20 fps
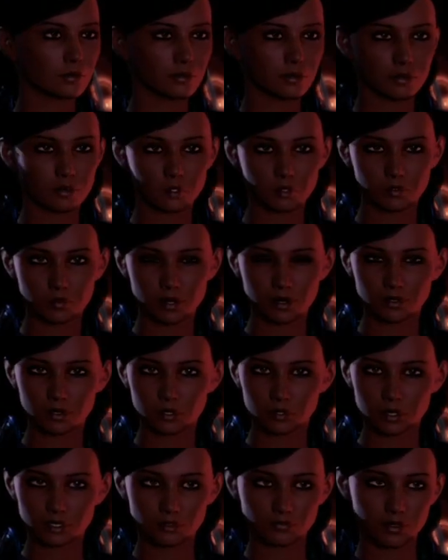You'd think
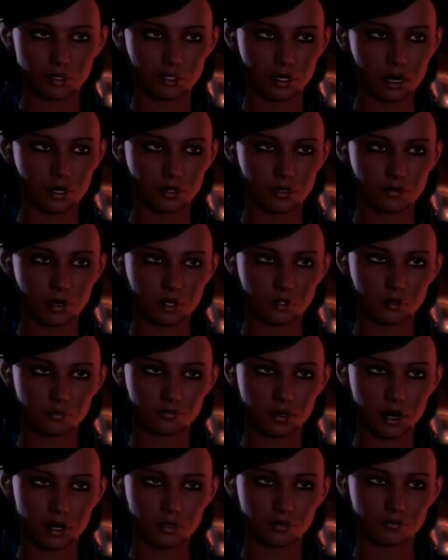quantum entanglement would
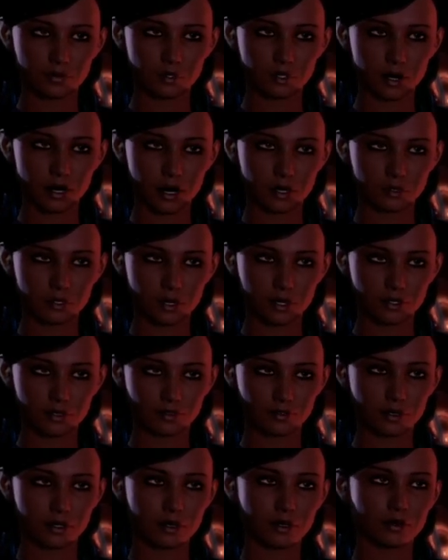make communication
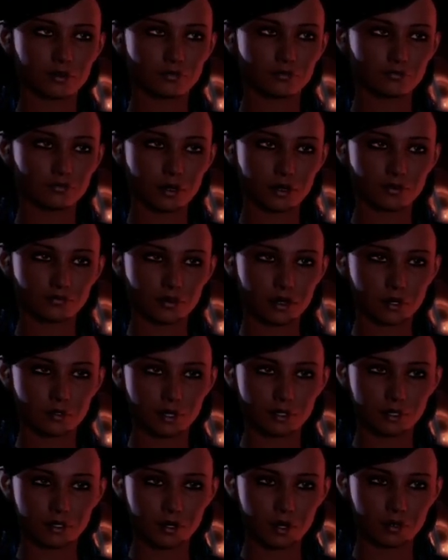easy, but imagine
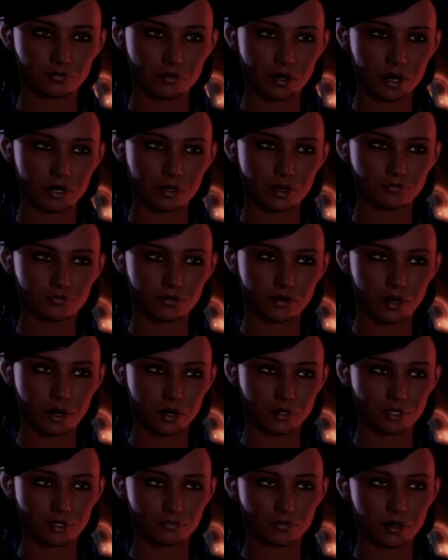incorporating
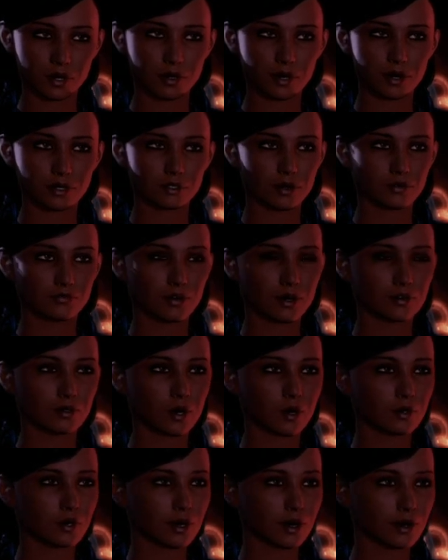multiple incoming
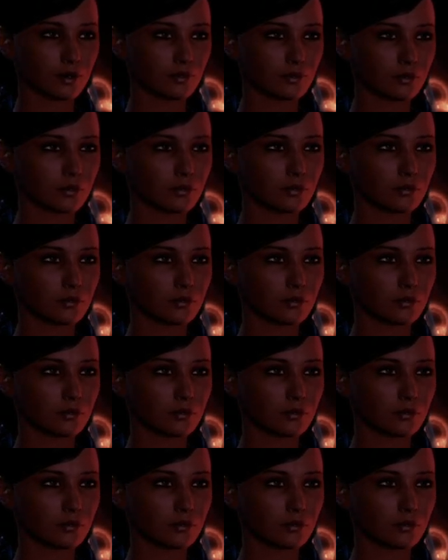sources